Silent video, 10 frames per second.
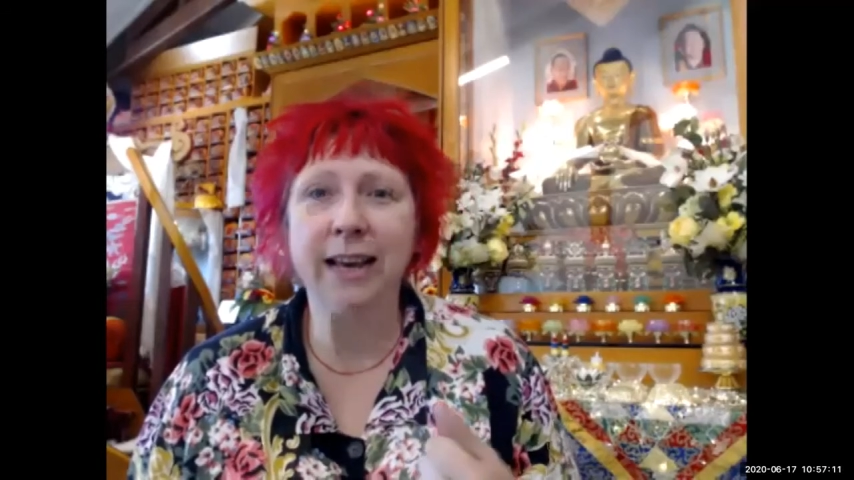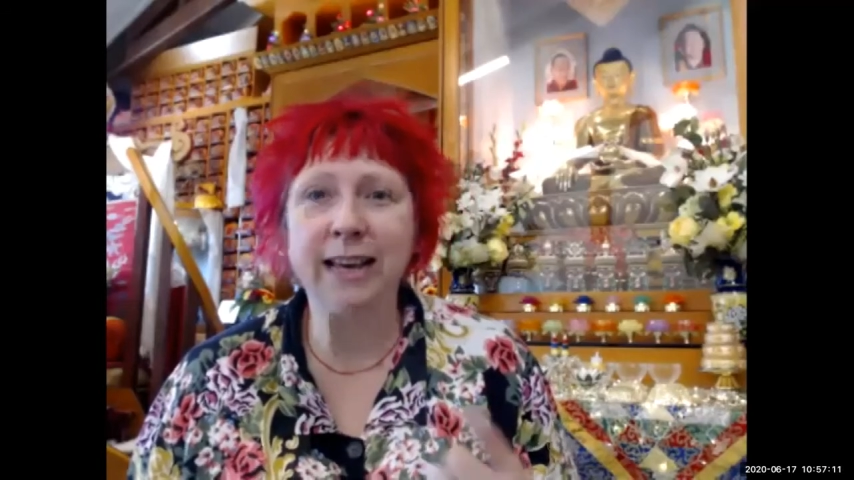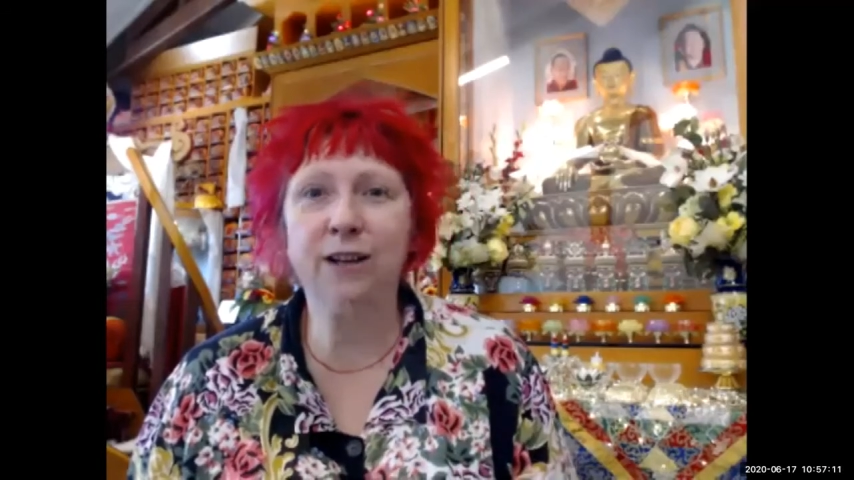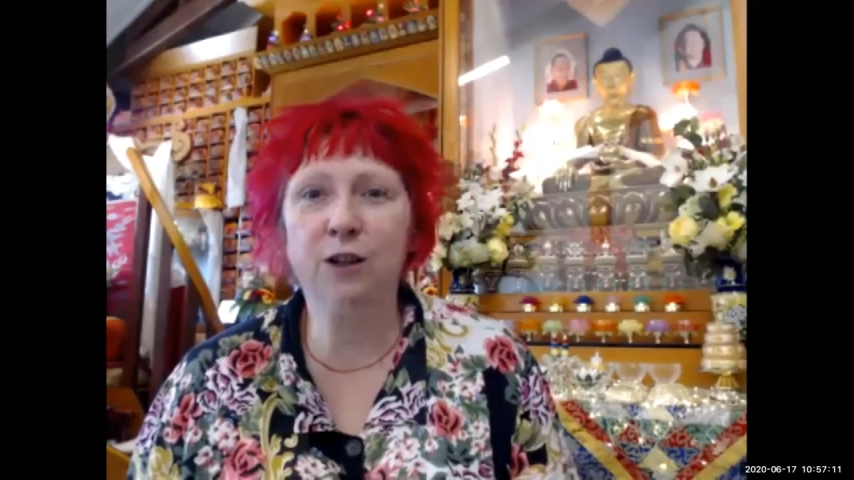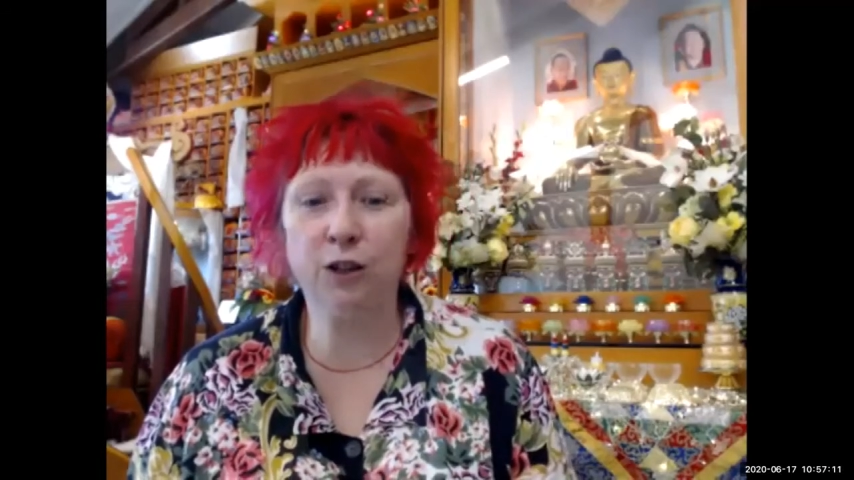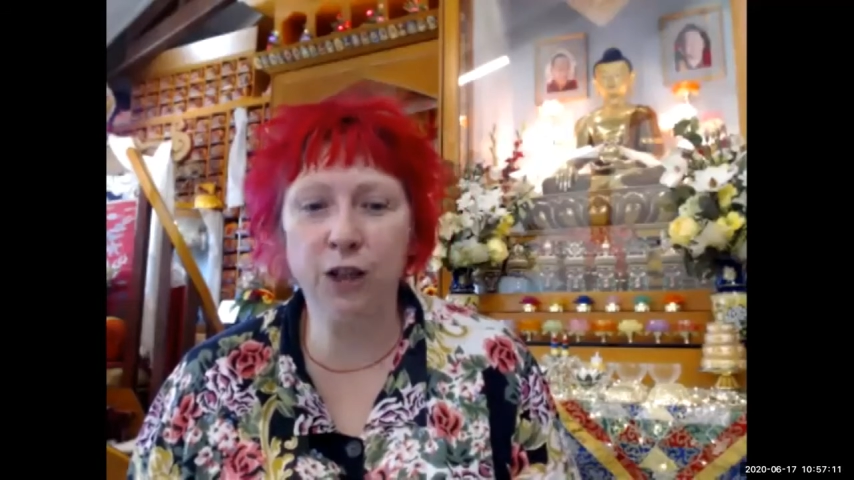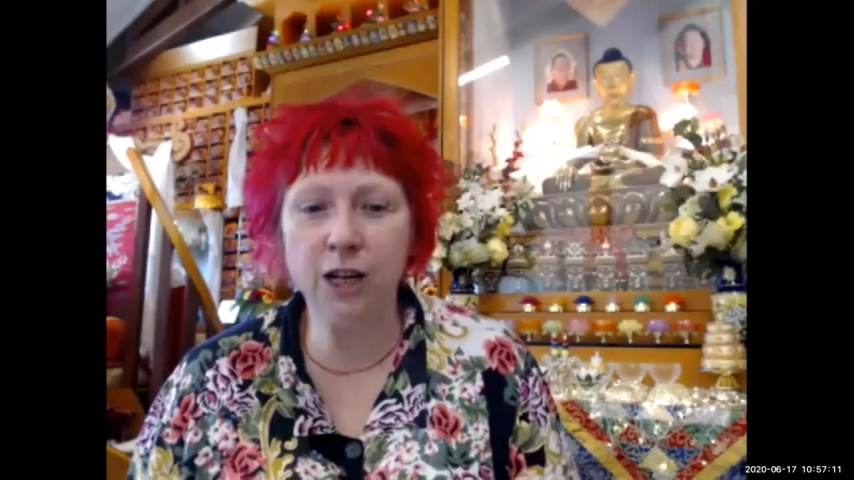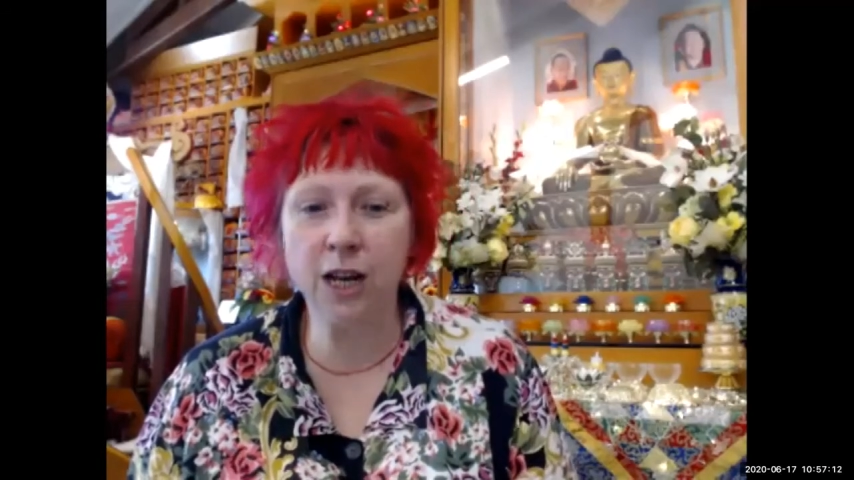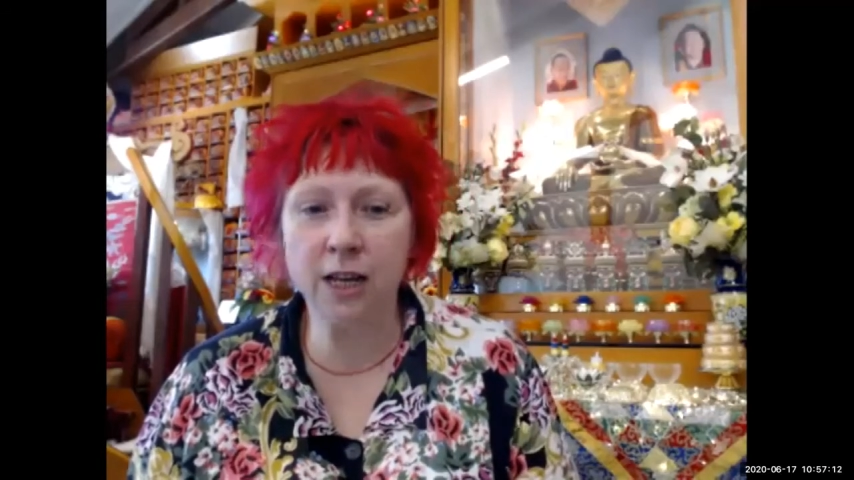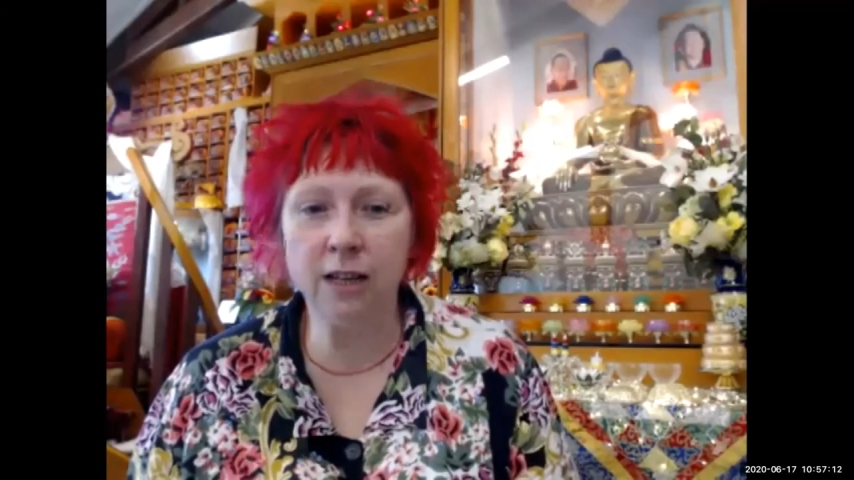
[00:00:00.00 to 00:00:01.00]

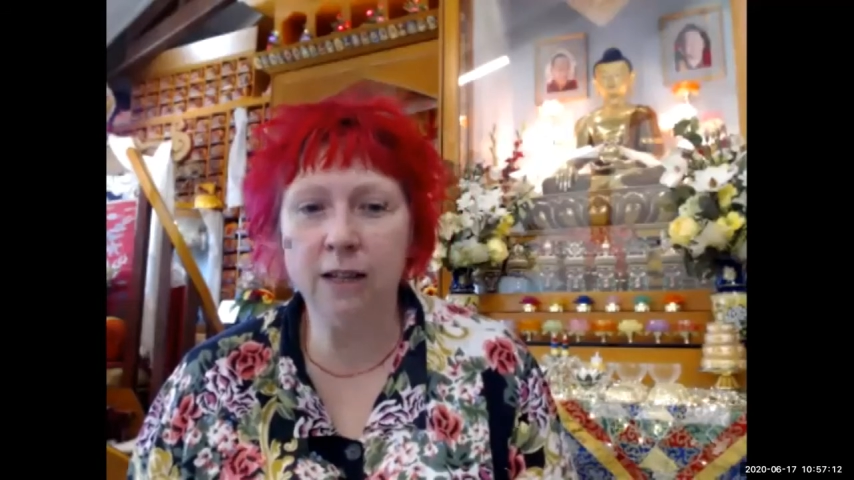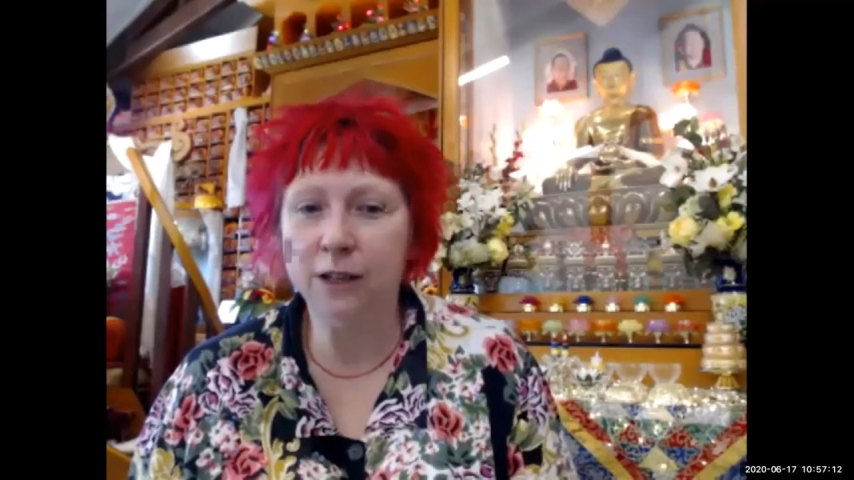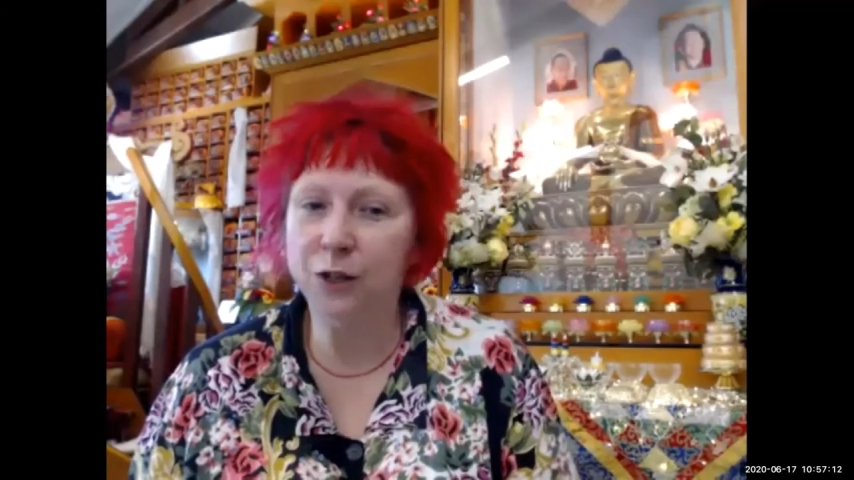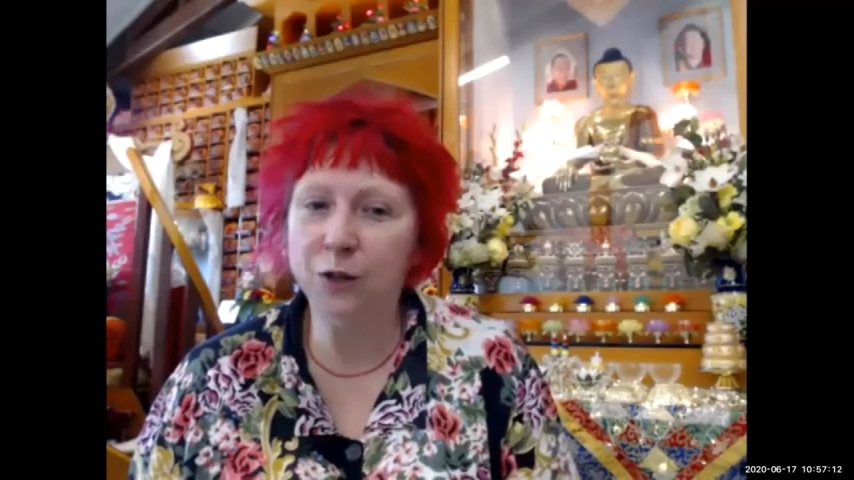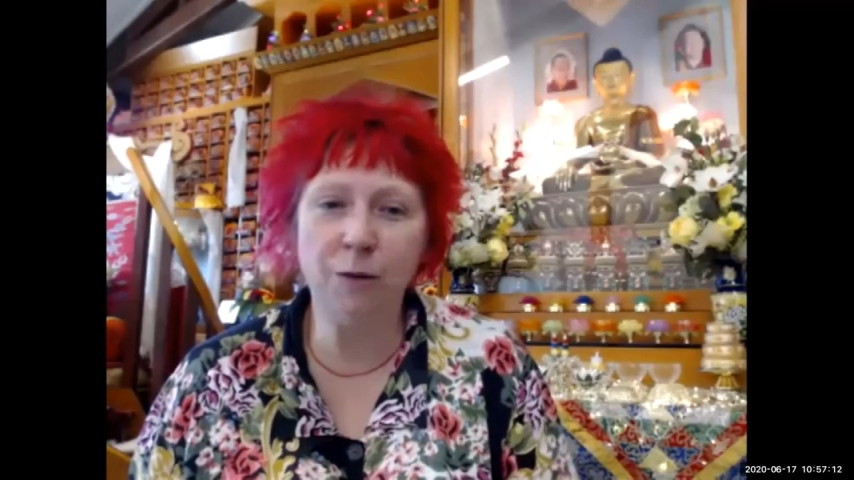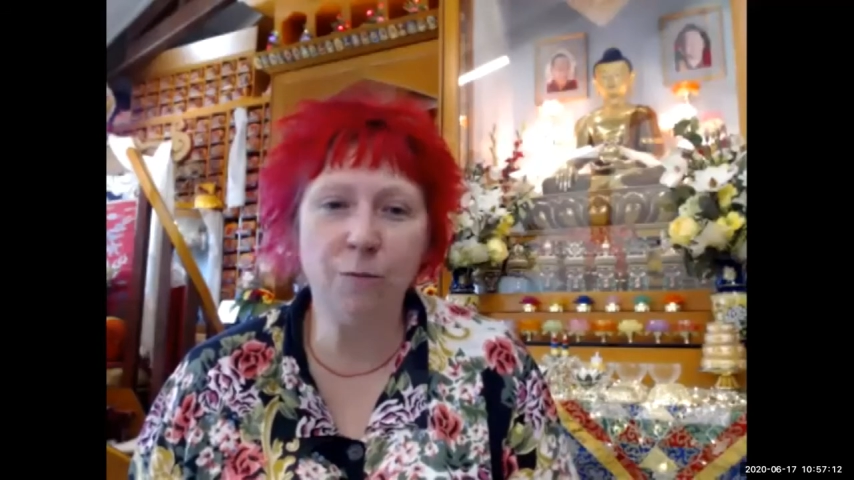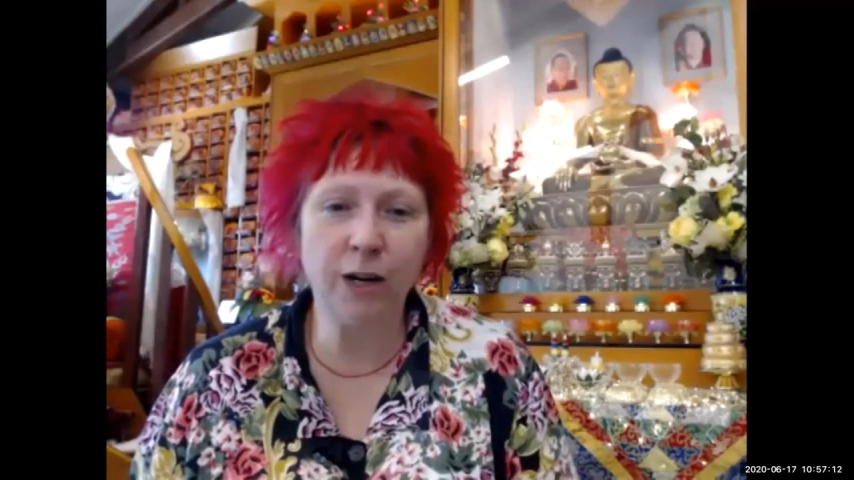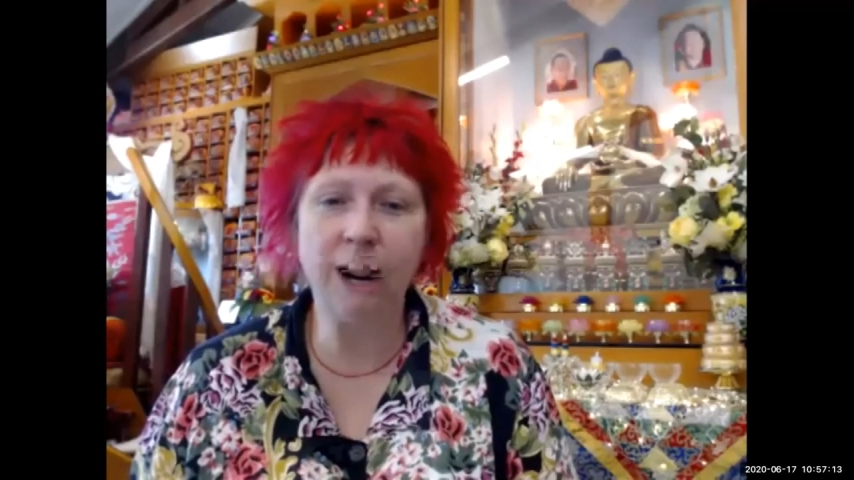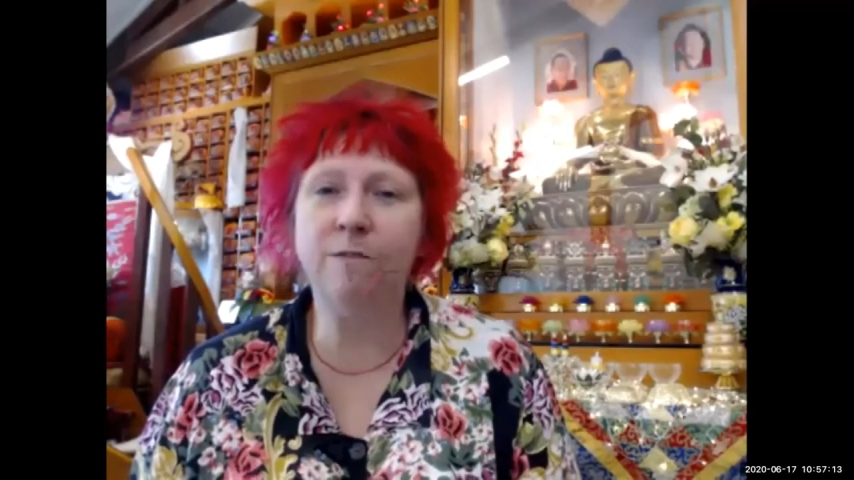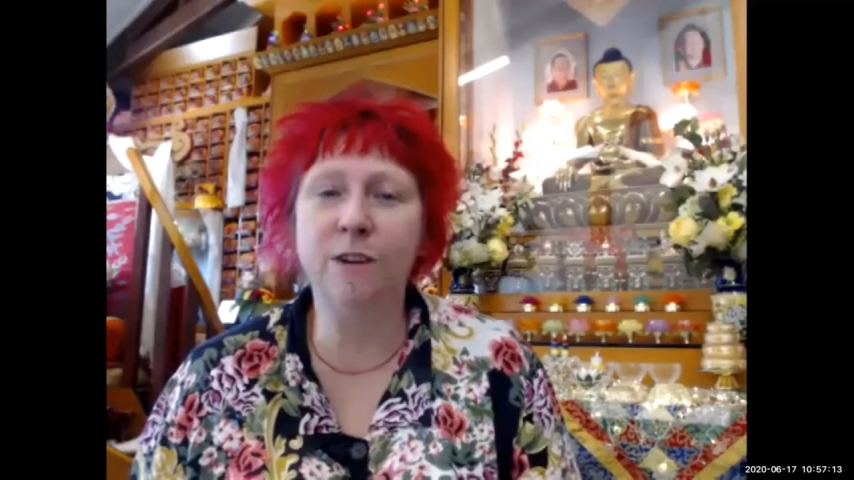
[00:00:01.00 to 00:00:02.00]
including doing
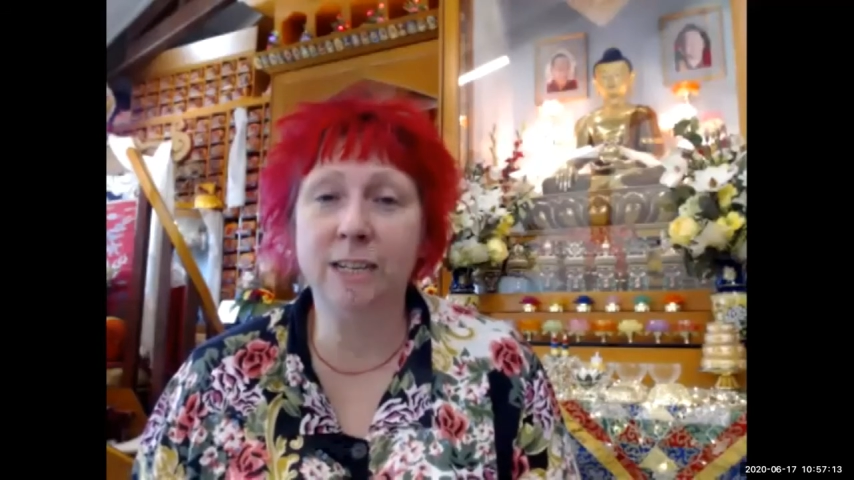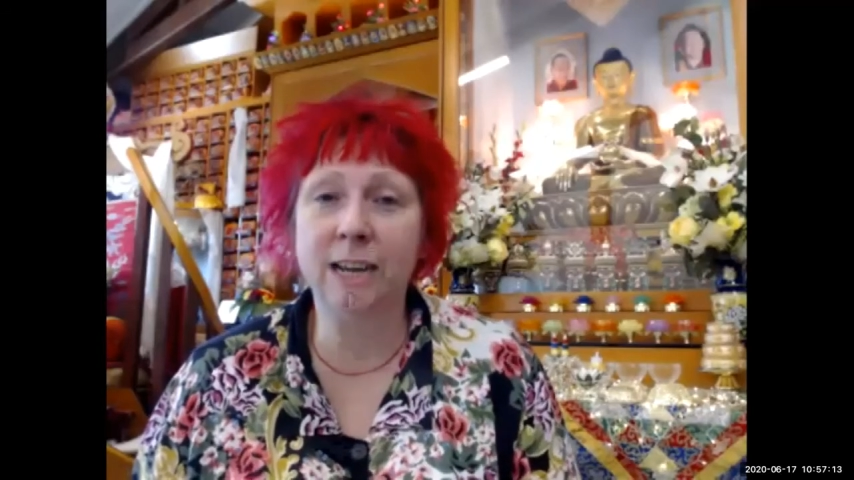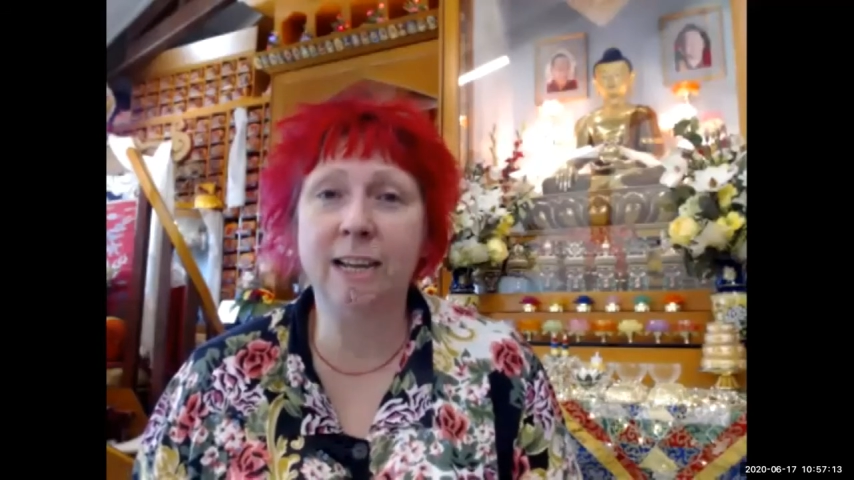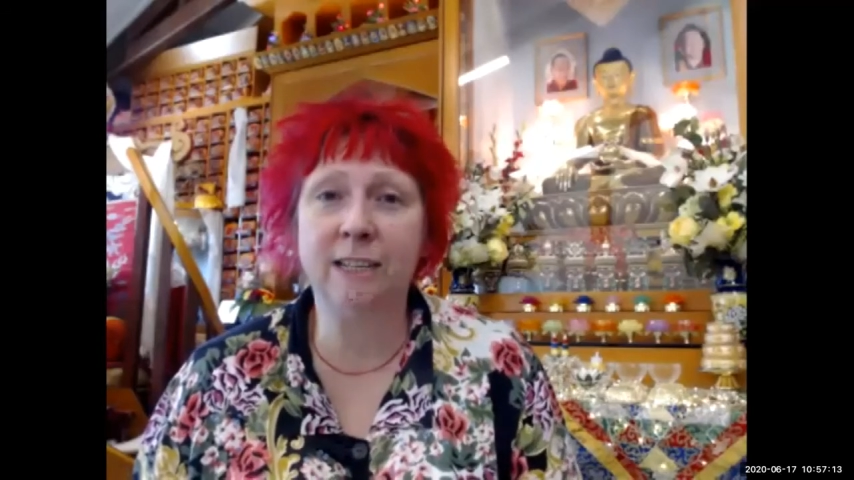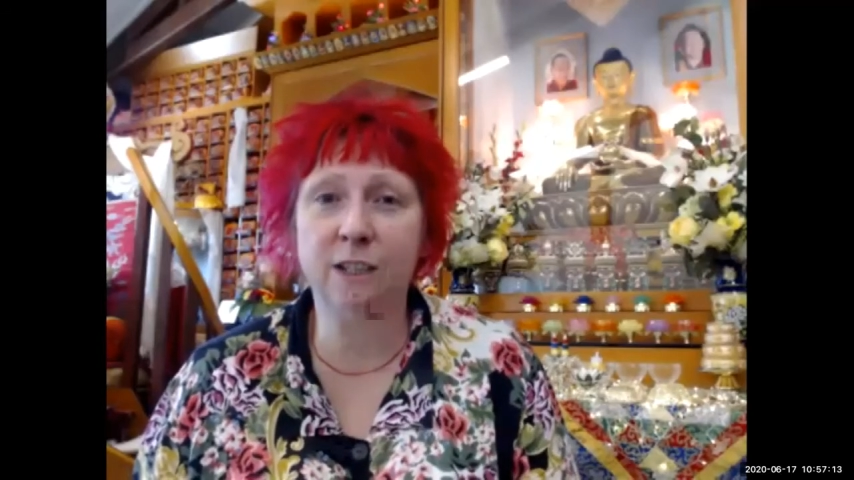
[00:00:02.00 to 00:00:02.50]
whatever it takes